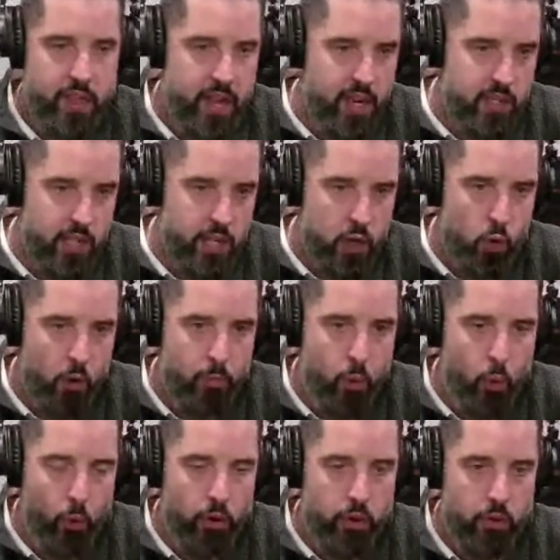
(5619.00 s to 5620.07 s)
Things
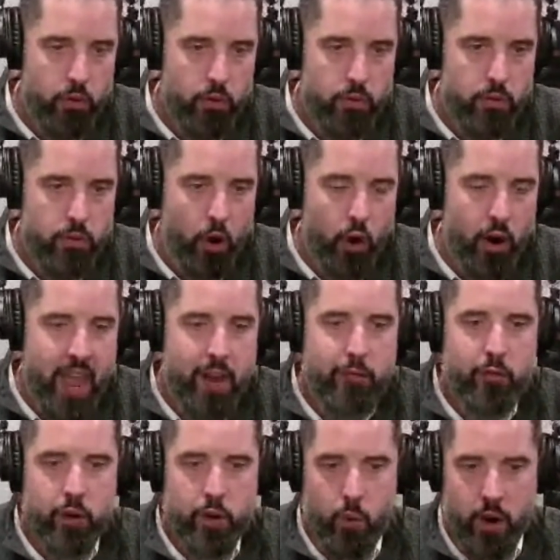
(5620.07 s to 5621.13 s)
incorporeal are
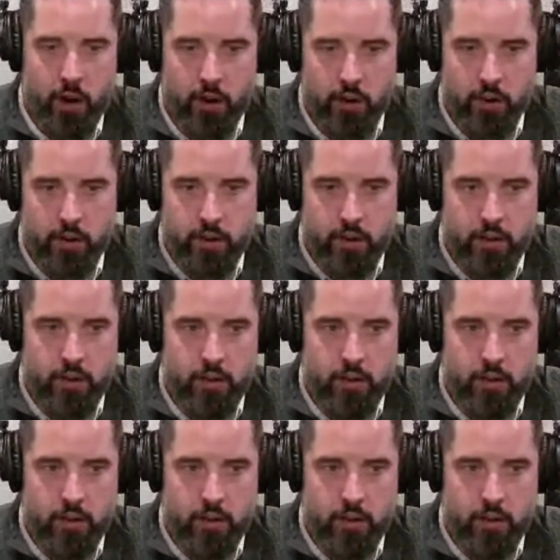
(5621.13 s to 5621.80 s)
everywhere.